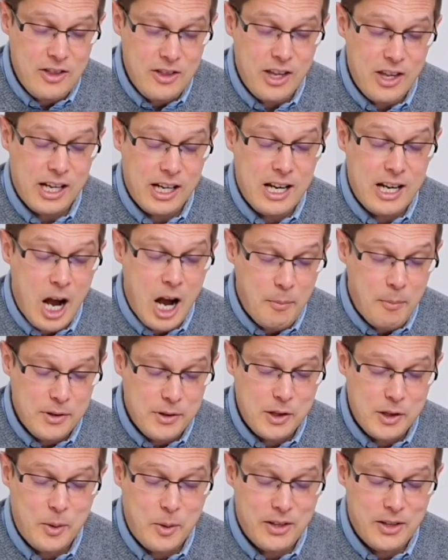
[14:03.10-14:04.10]
that comes
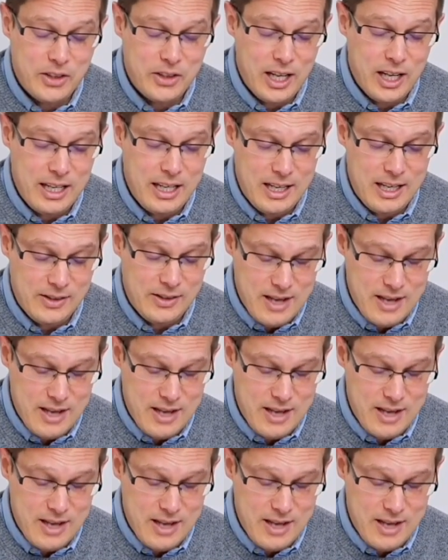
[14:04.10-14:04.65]
to us in his